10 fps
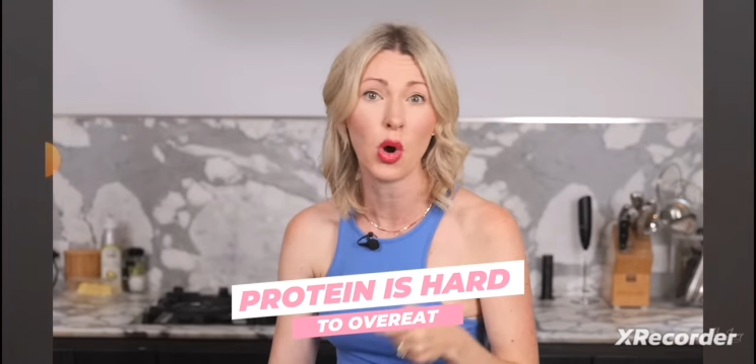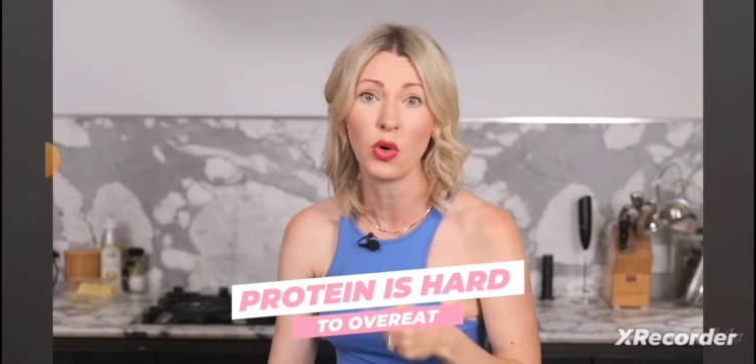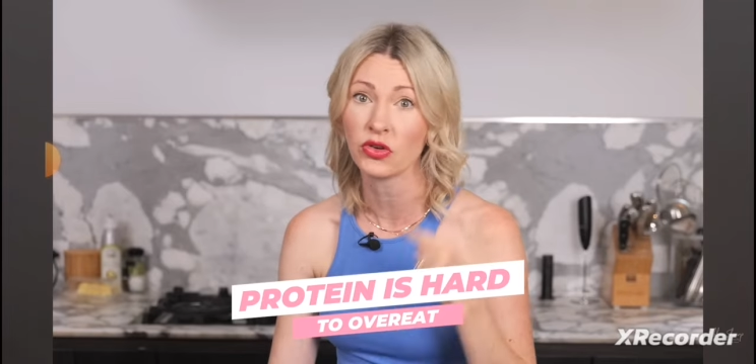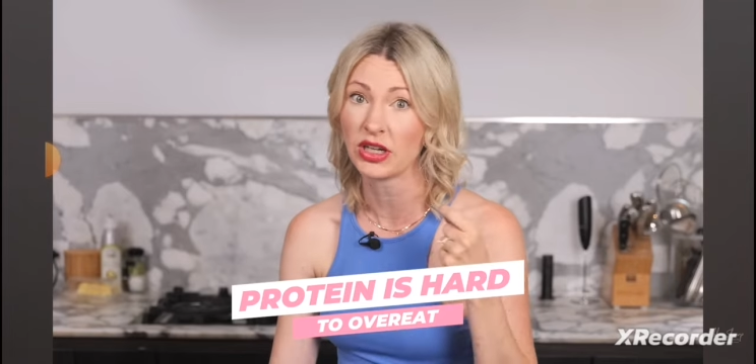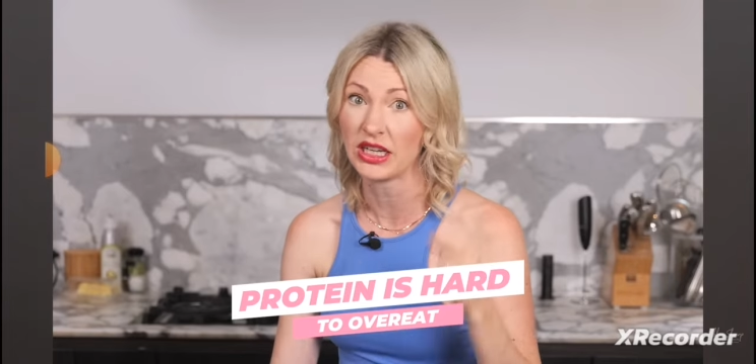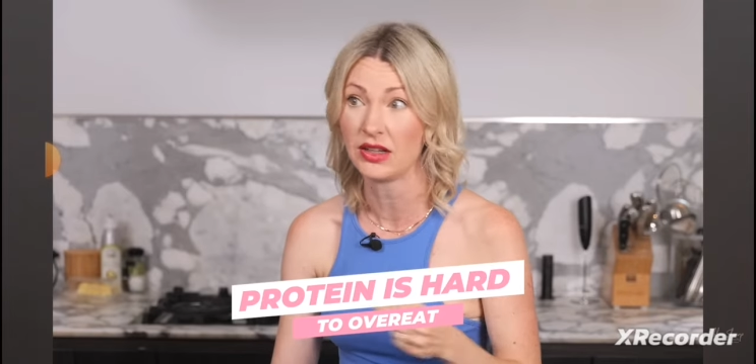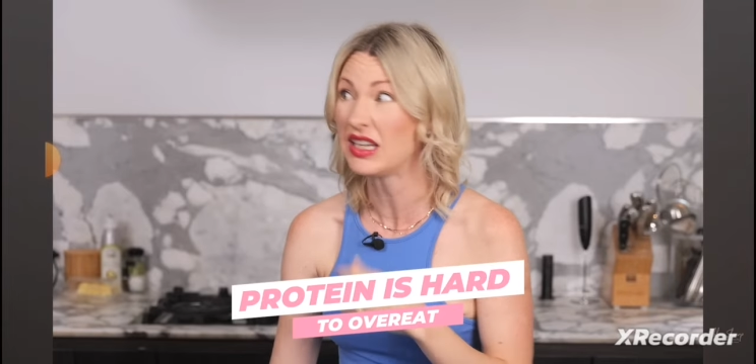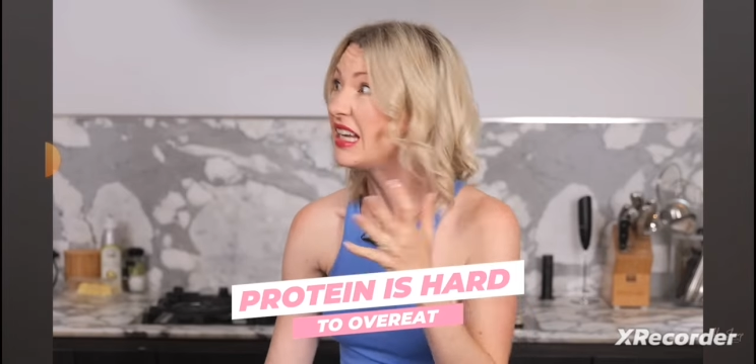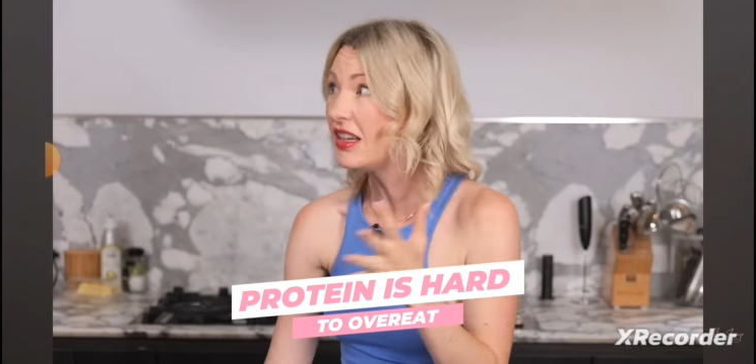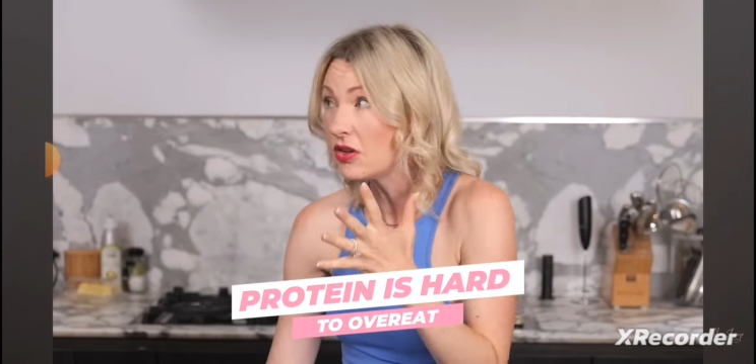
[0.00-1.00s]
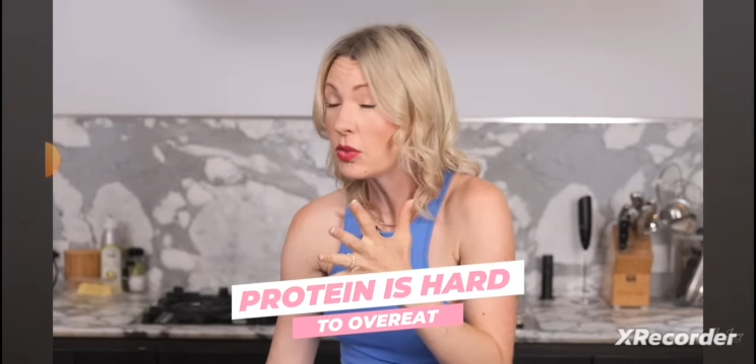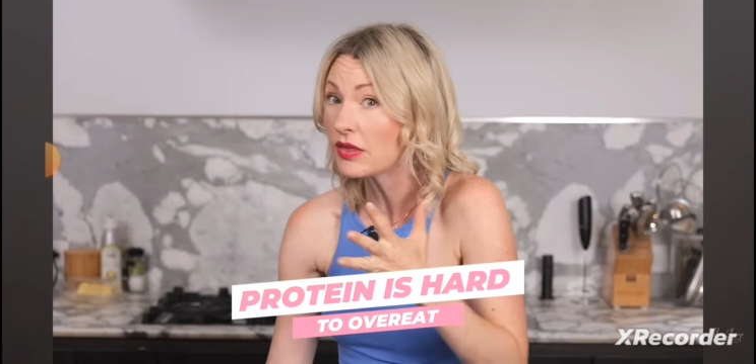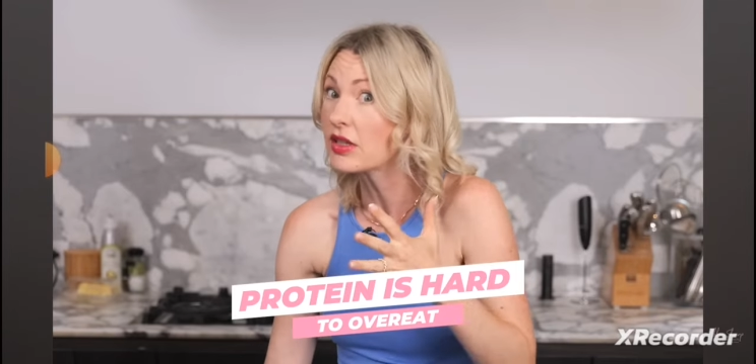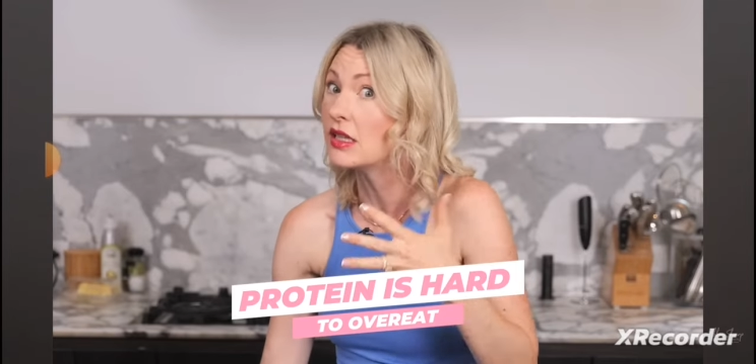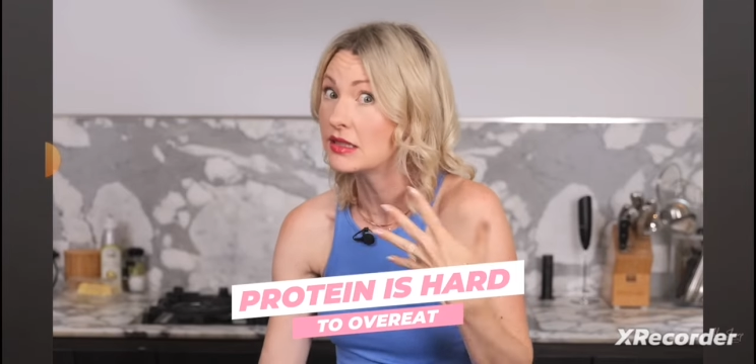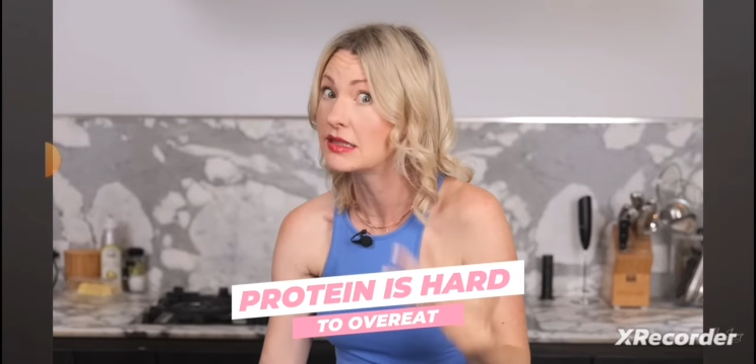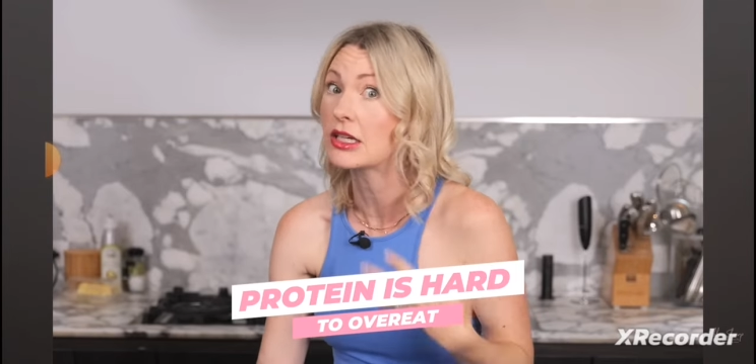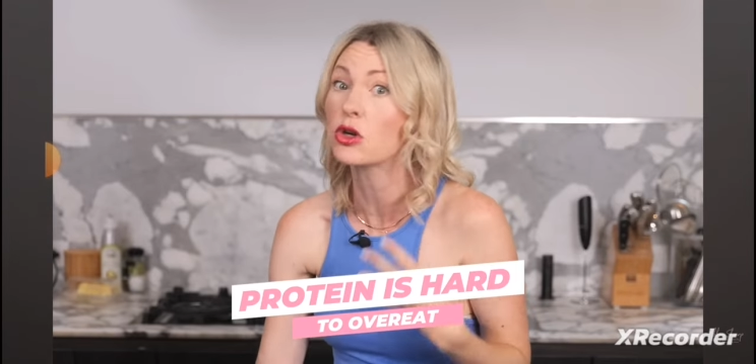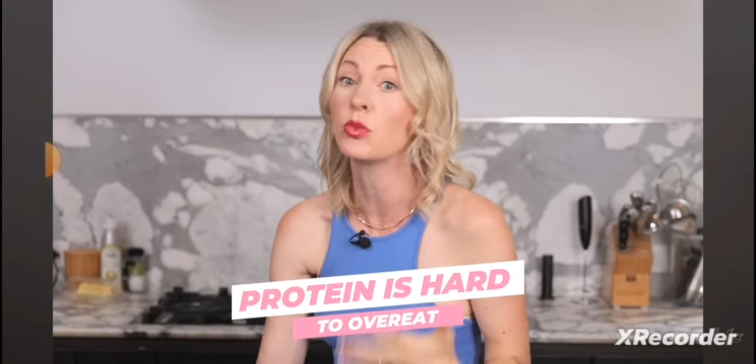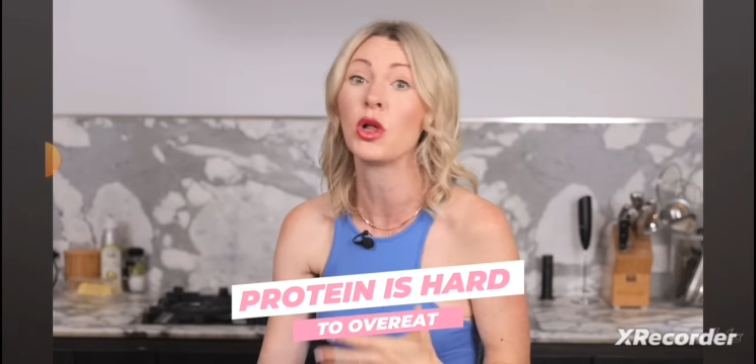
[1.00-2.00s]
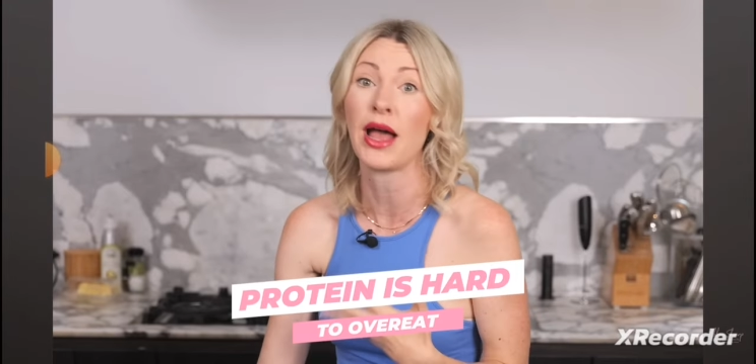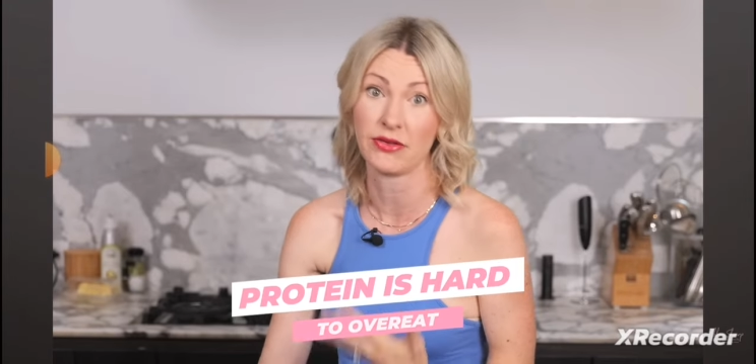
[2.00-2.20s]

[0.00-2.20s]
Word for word: overeat, even with considerable